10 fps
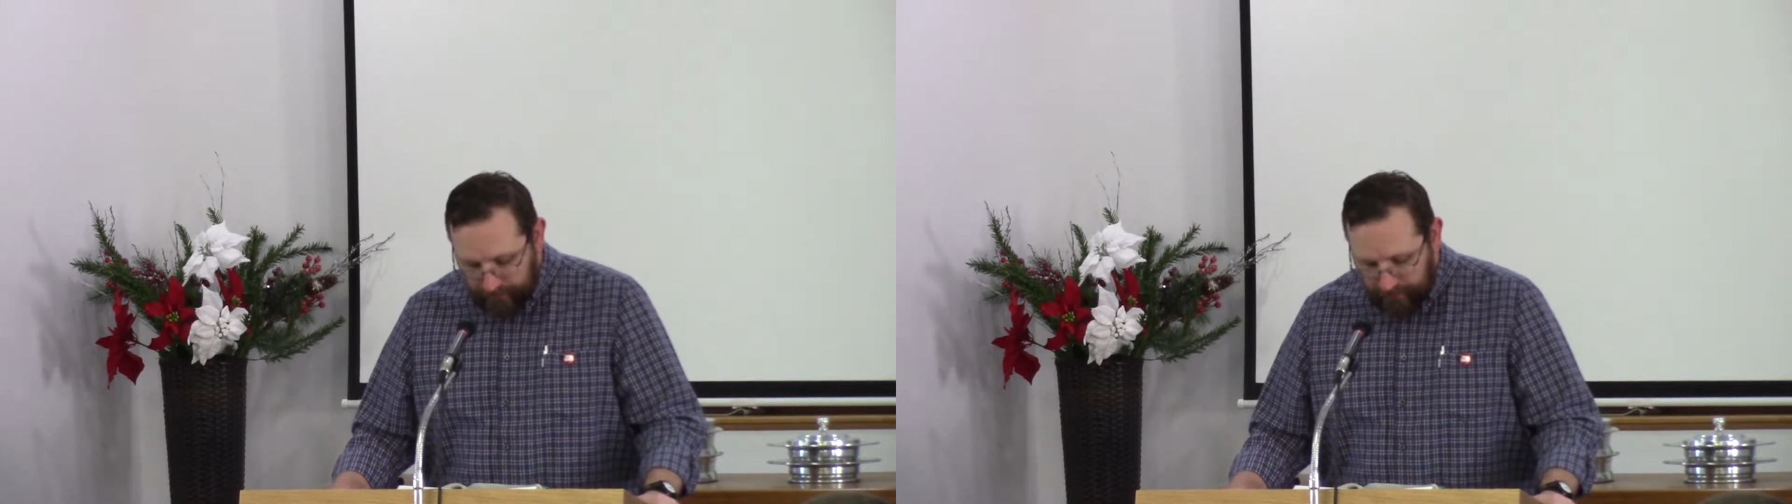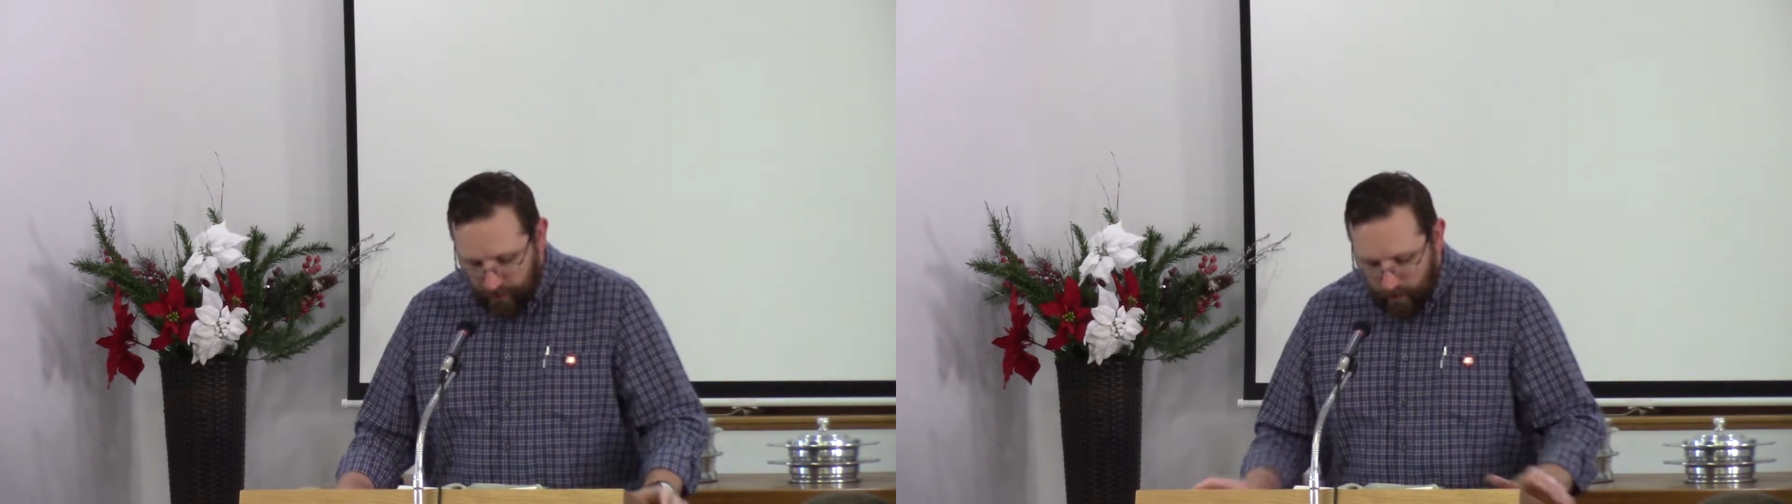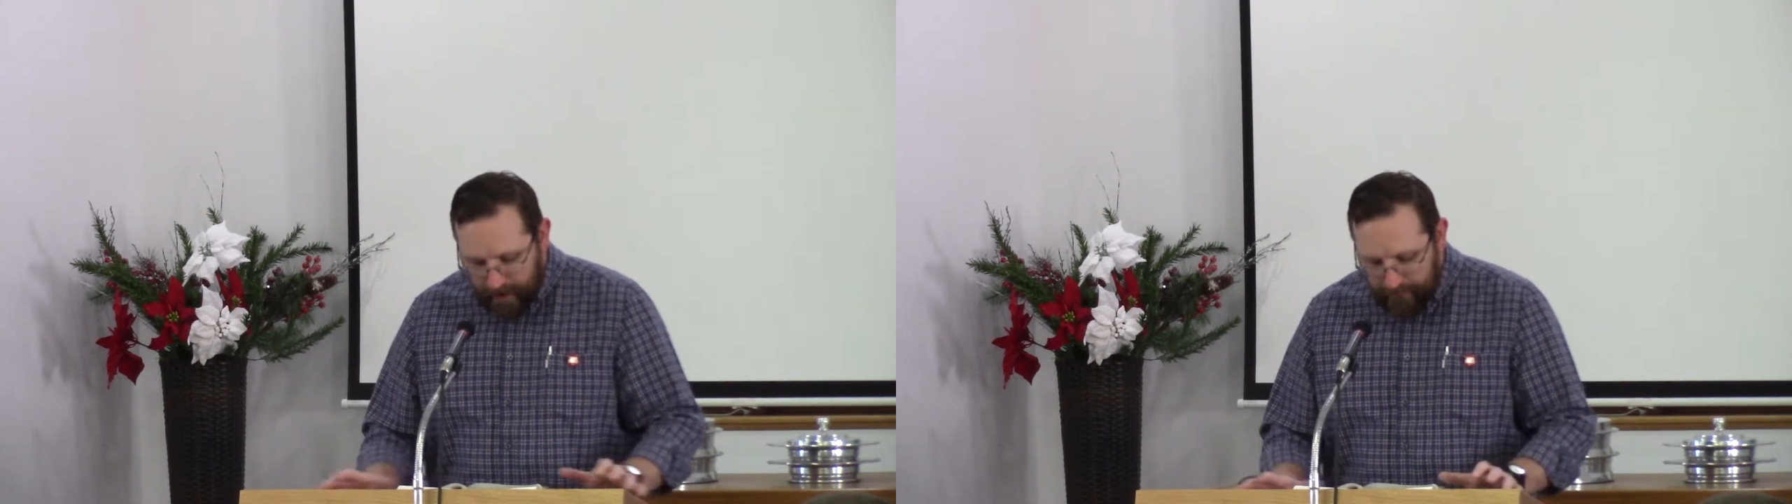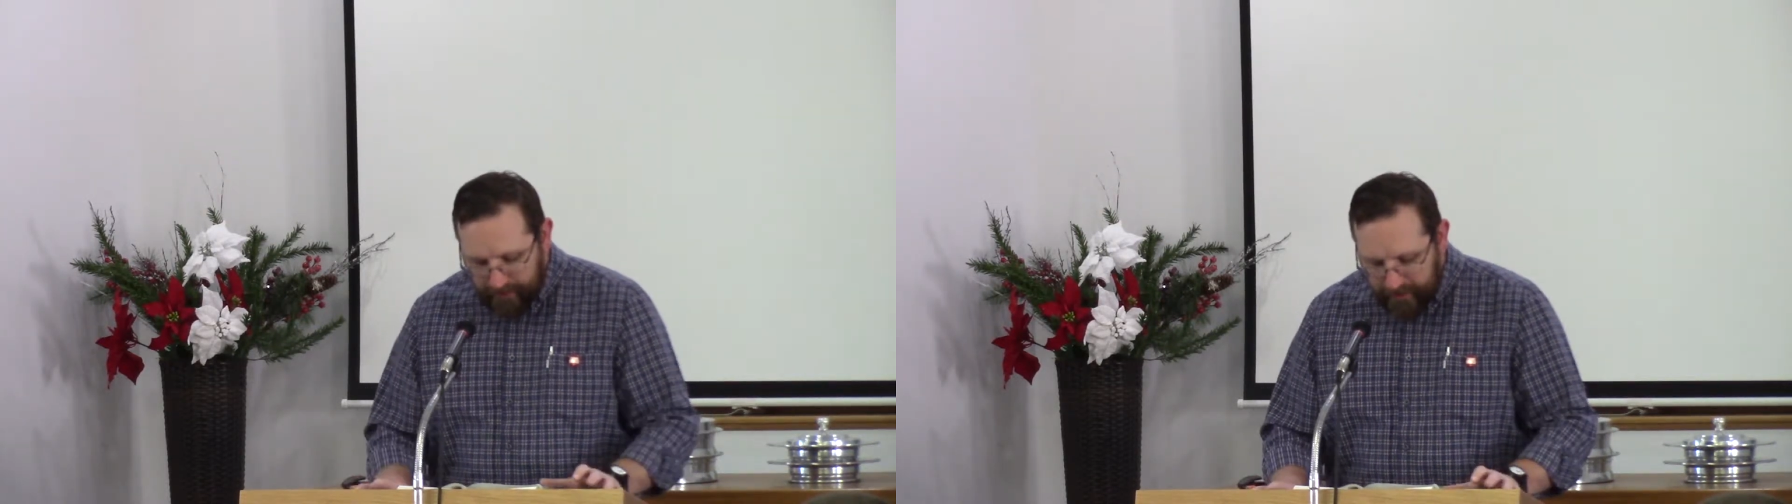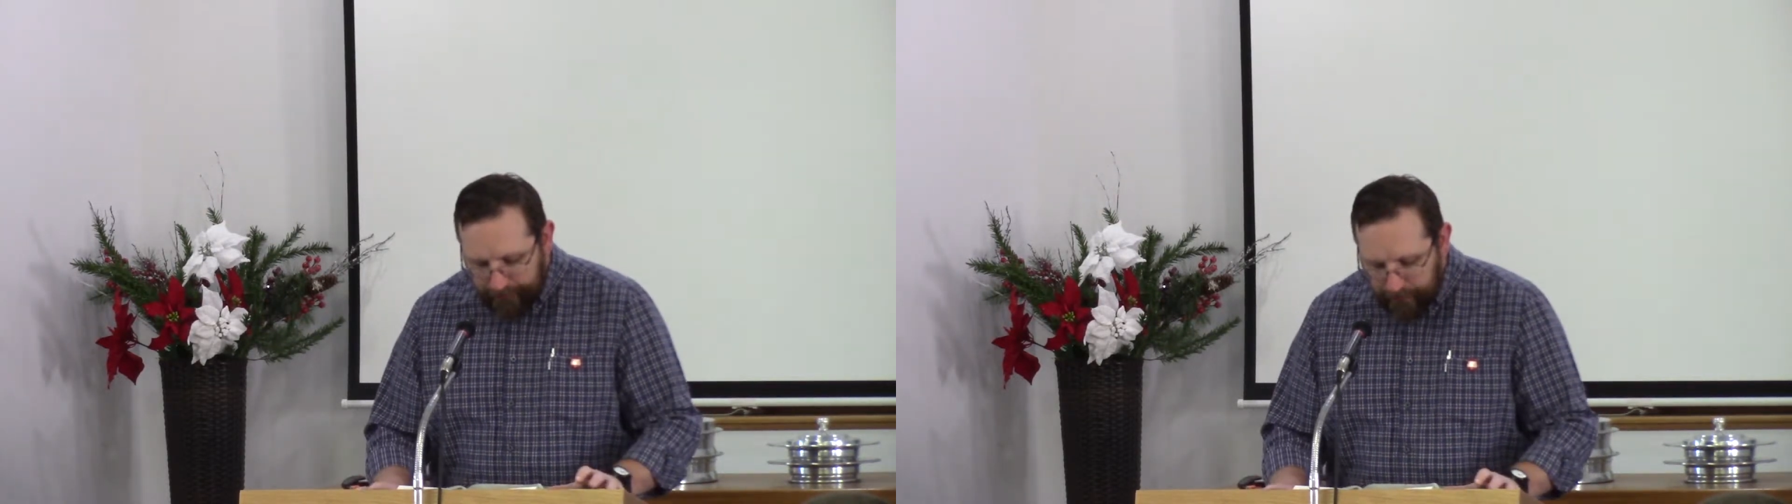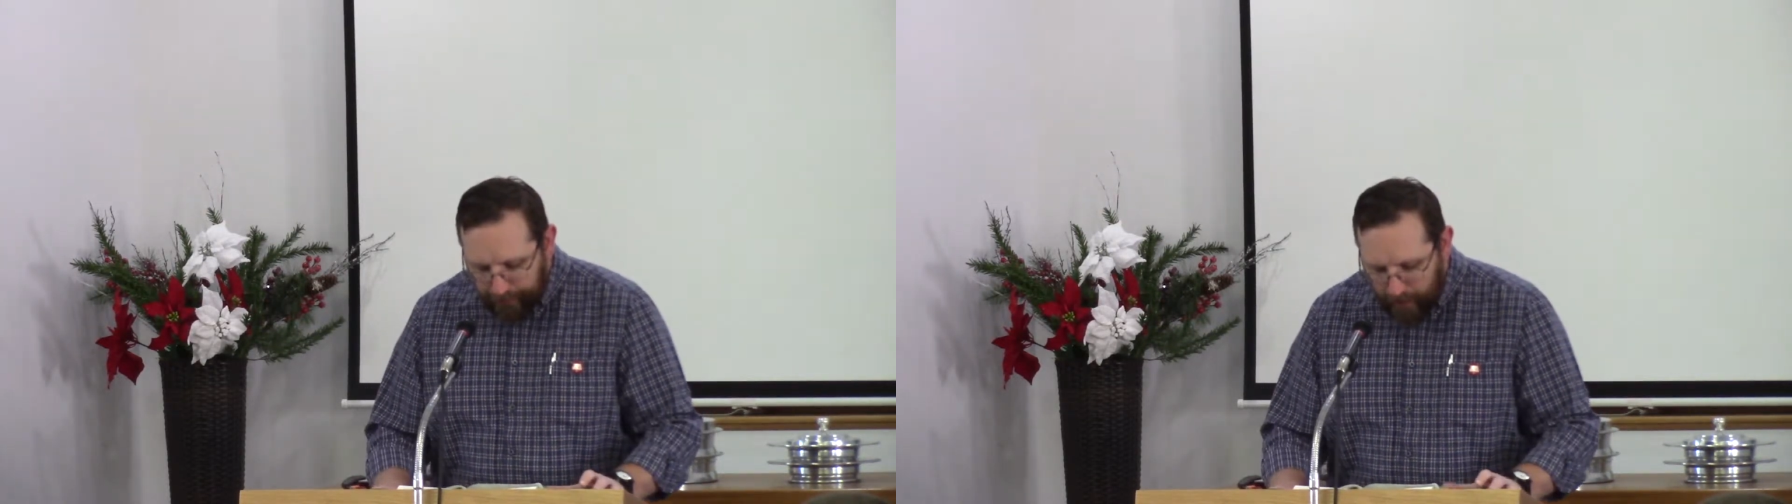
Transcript: And though I have the gift of